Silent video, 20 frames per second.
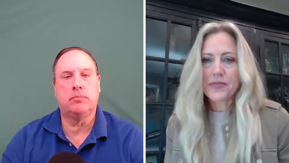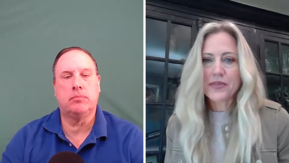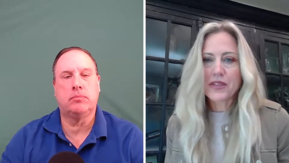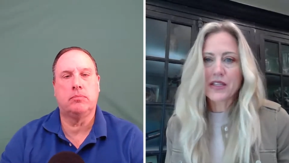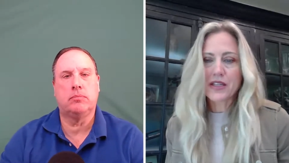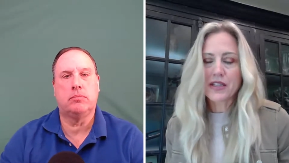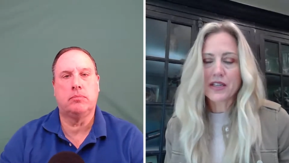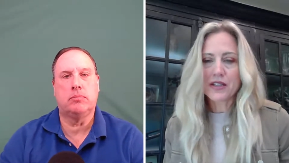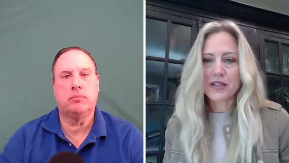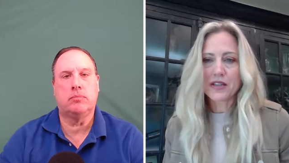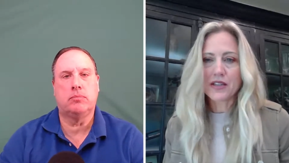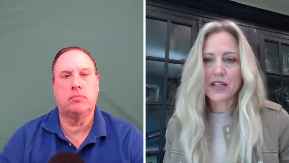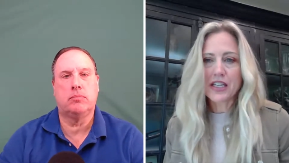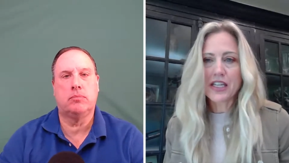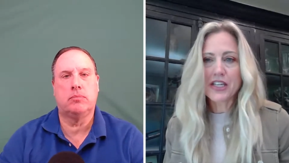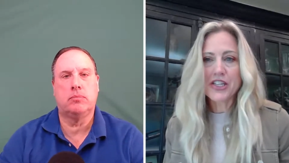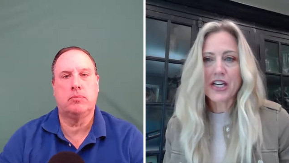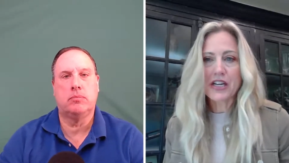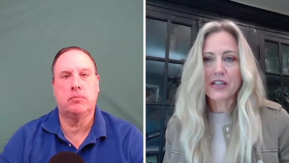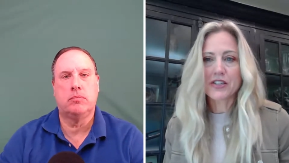Speaker 1: the, the
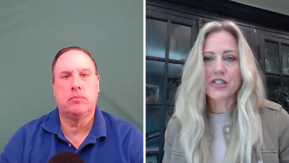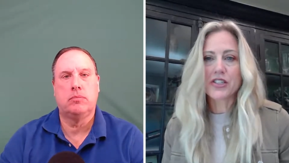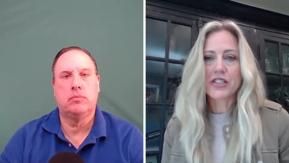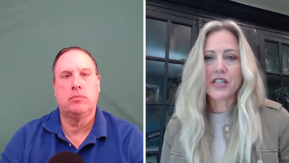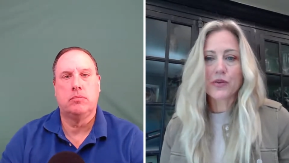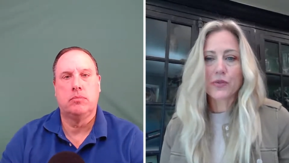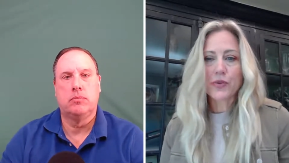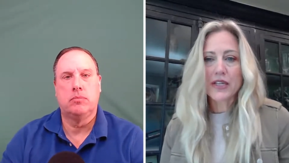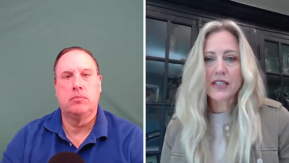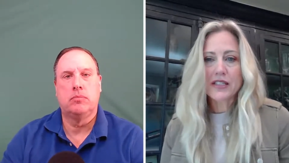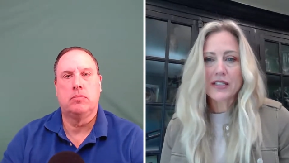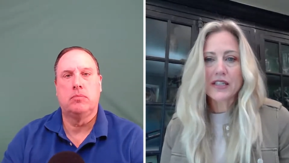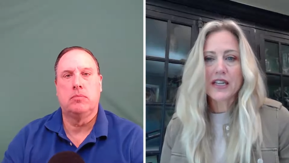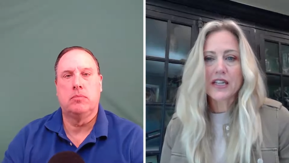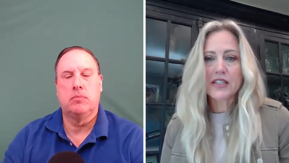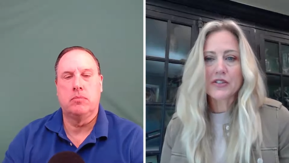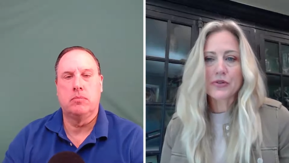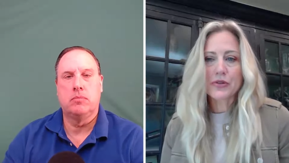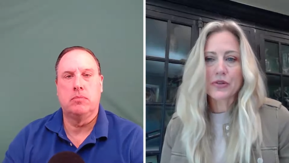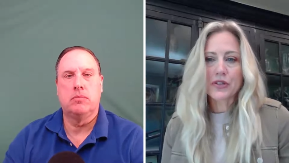key challenges that we see
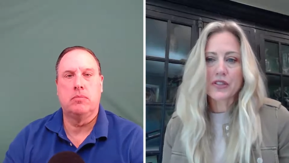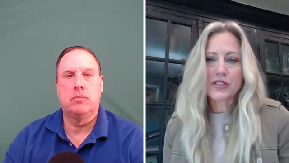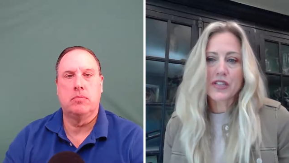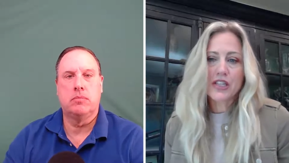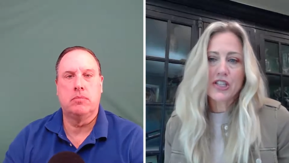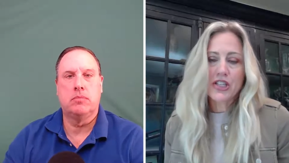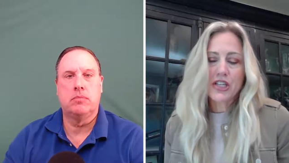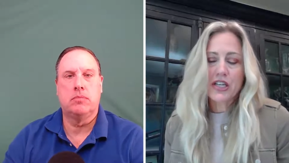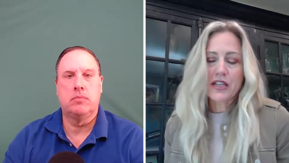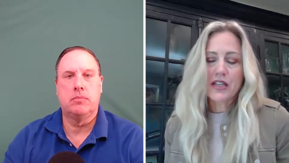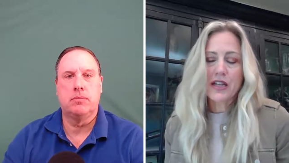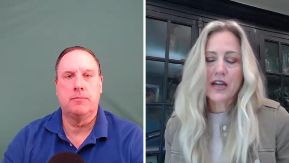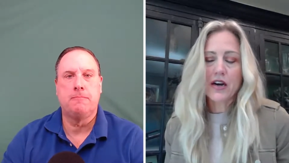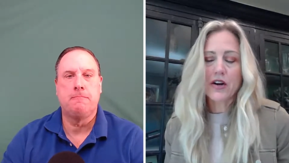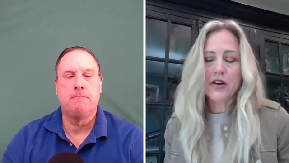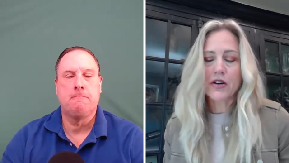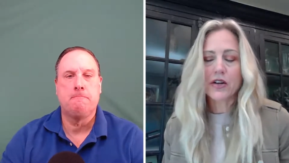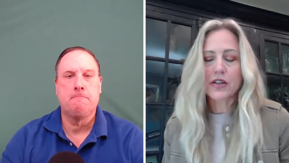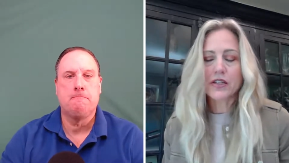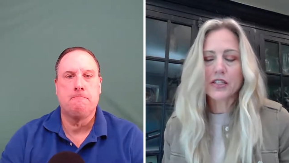as an organization and that
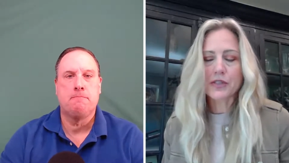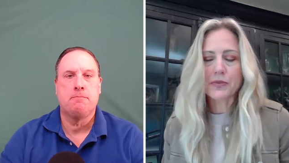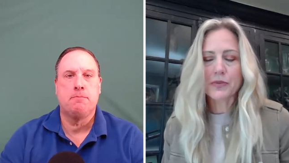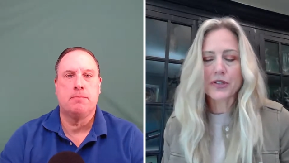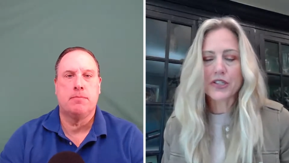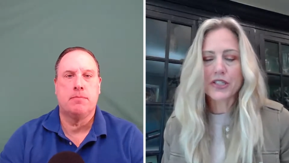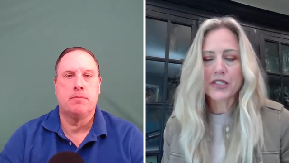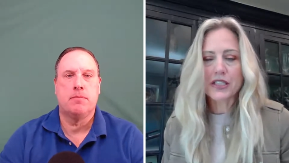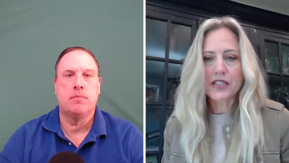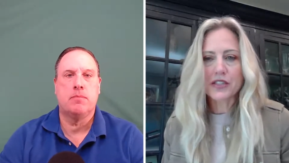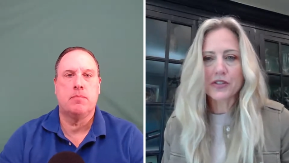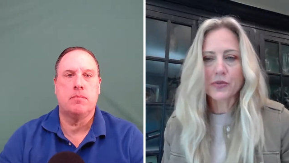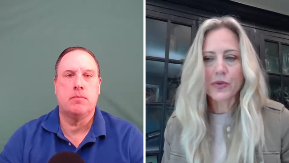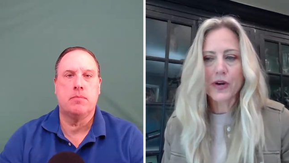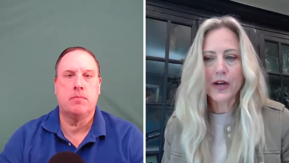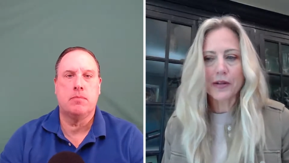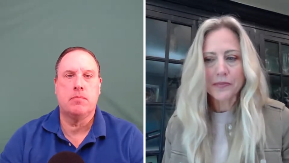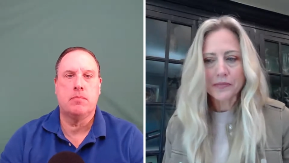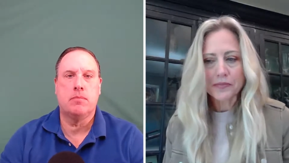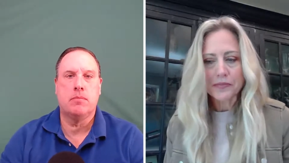our customers see as
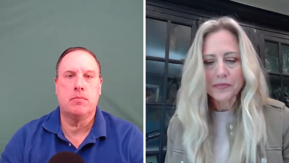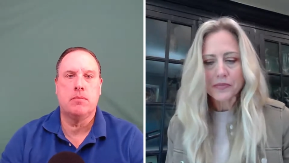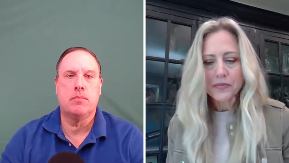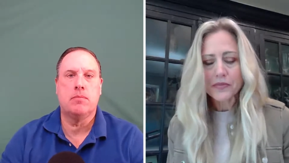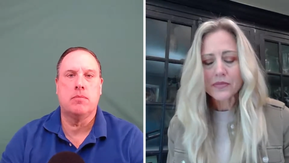well